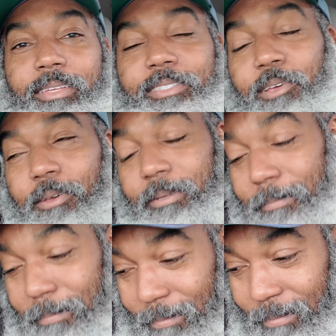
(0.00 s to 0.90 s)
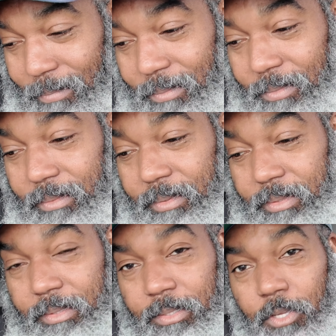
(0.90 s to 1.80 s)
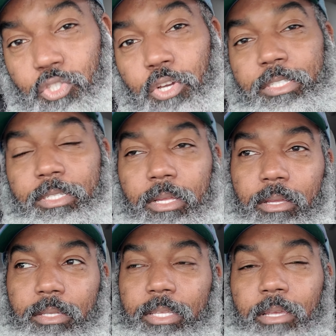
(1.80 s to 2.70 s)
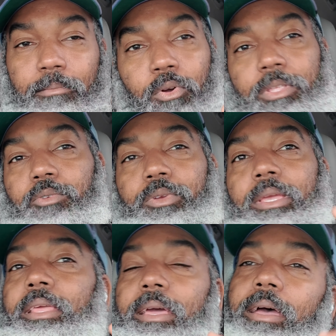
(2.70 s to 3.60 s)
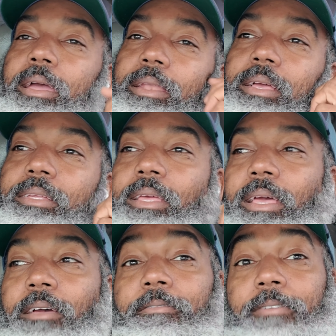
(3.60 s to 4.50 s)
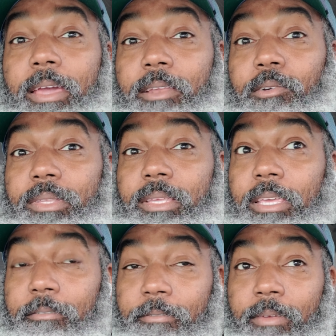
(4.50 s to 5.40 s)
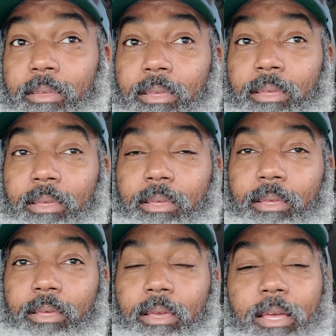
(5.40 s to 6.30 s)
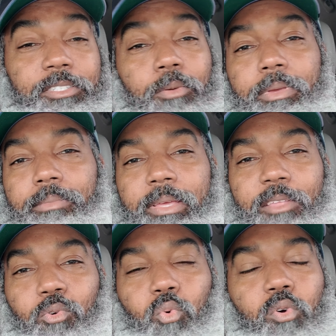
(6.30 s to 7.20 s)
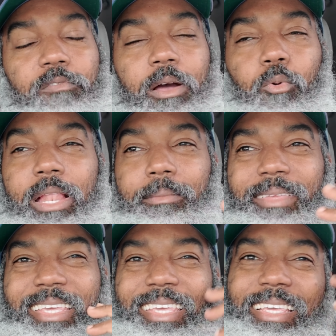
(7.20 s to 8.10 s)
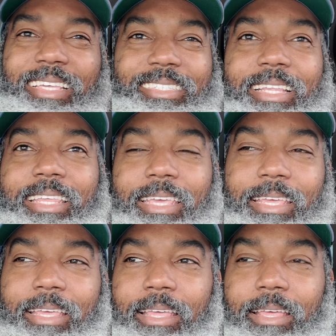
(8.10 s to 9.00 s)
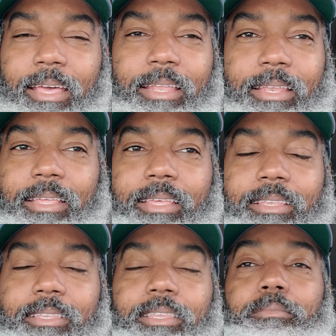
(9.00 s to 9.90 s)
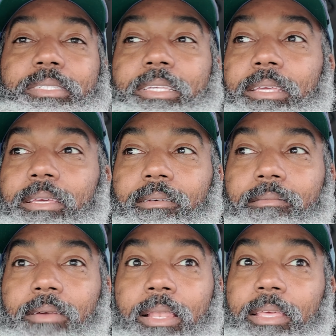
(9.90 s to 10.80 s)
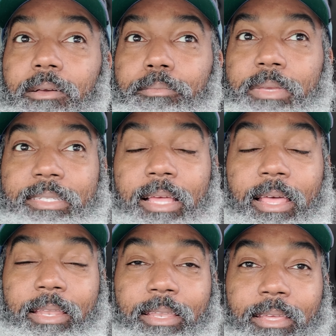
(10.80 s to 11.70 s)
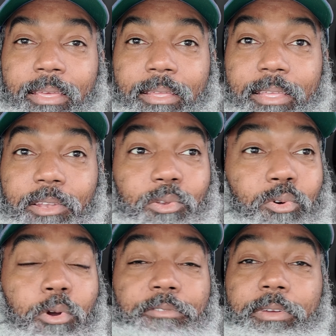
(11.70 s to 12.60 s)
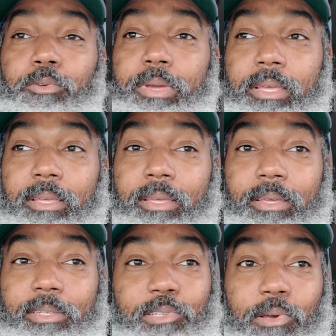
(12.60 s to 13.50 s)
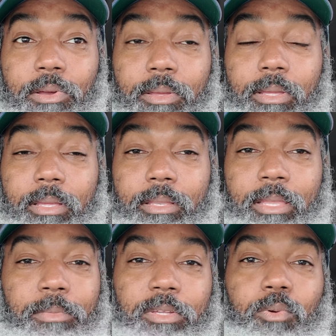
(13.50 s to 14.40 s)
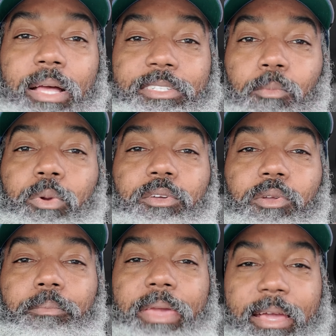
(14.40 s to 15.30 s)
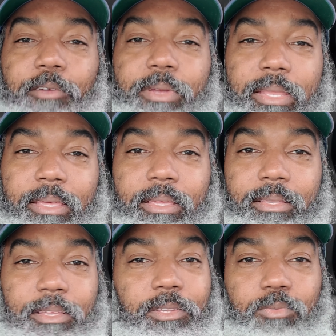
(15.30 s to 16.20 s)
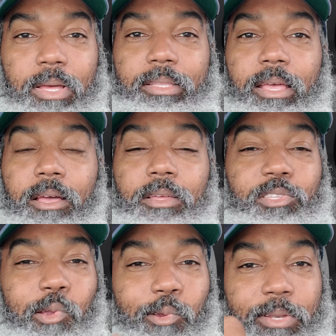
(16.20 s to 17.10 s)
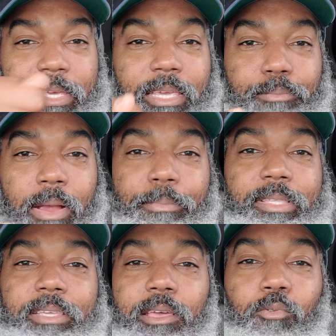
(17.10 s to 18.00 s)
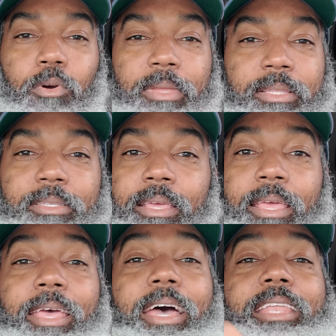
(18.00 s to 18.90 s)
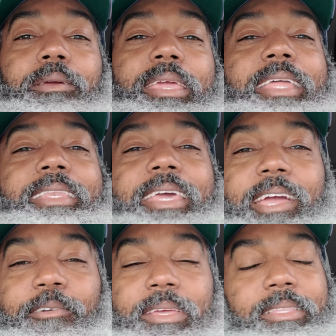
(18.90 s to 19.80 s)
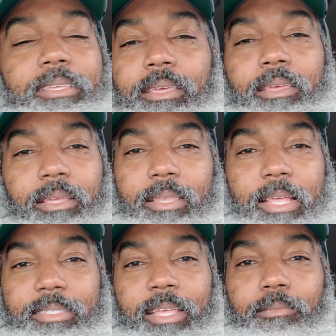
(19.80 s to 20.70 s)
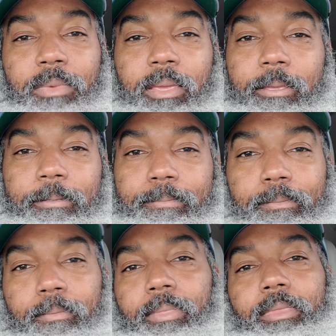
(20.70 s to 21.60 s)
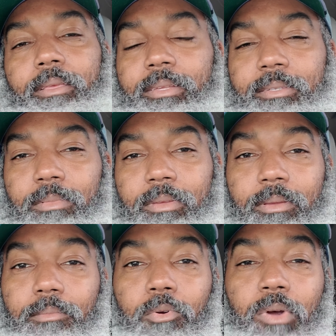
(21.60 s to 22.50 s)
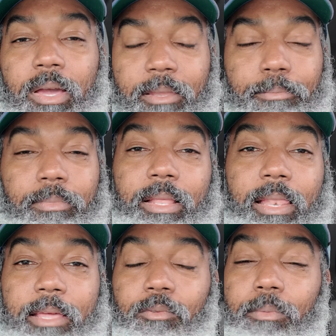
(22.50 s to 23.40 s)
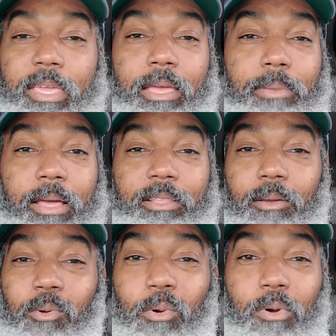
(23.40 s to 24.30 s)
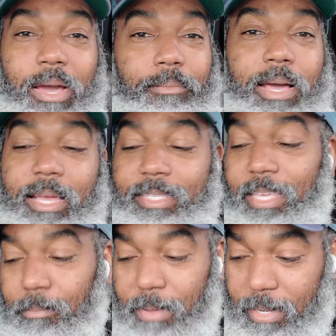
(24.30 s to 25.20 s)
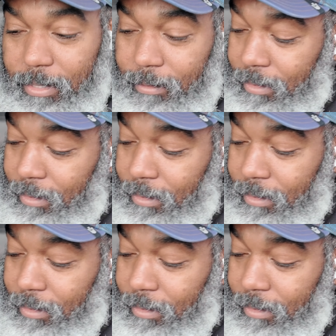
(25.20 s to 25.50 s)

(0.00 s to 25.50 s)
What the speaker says: So just think about it really hard and find out if, because some people get overwhelmed easily and them see one little piece of land, they don't know what to do with it. So them just want something we done make already. They just want a turnkey property, then open it and then can decorate. That's not me. You see me? I want the land where we can plant a one bag of thing pan.